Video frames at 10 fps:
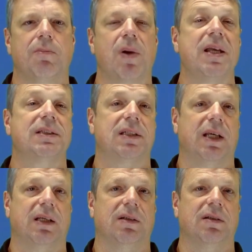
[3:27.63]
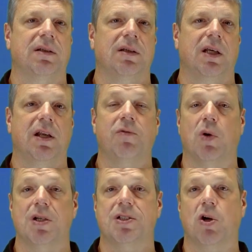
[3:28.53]
Pasting, in other
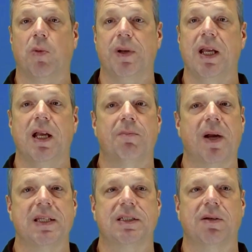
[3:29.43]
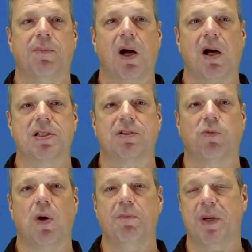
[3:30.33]
words, copying and pasting parts of
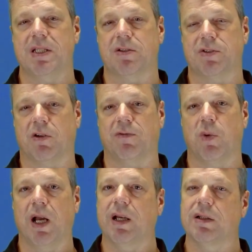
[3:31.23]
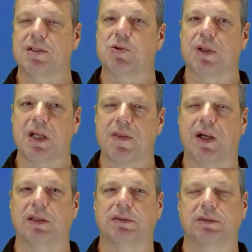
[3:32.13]
one piece of software into
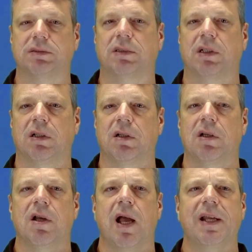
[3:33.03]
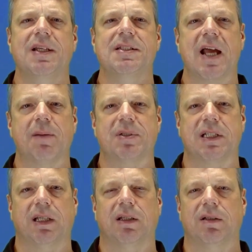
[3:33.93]
another. And
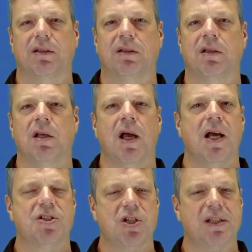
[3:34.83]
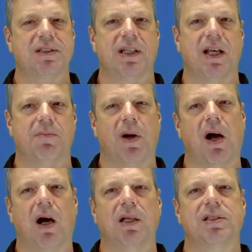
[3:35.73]
adapting, adjusting a
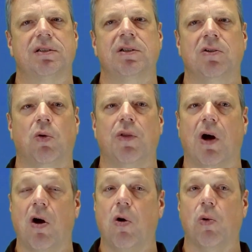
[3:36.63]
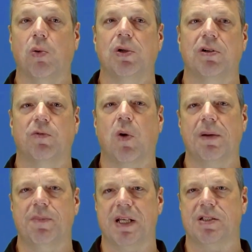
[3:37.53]
part or the whole of
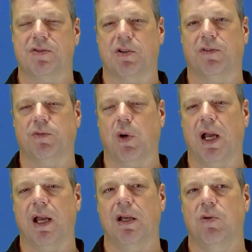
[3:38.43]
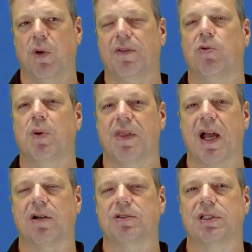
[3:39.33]
one piece of software with or
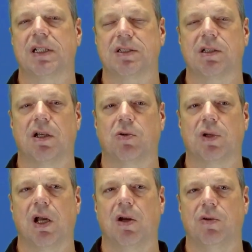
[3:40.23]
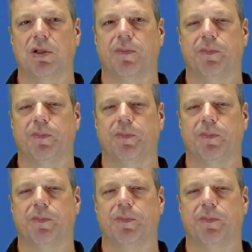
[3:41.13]
without external code.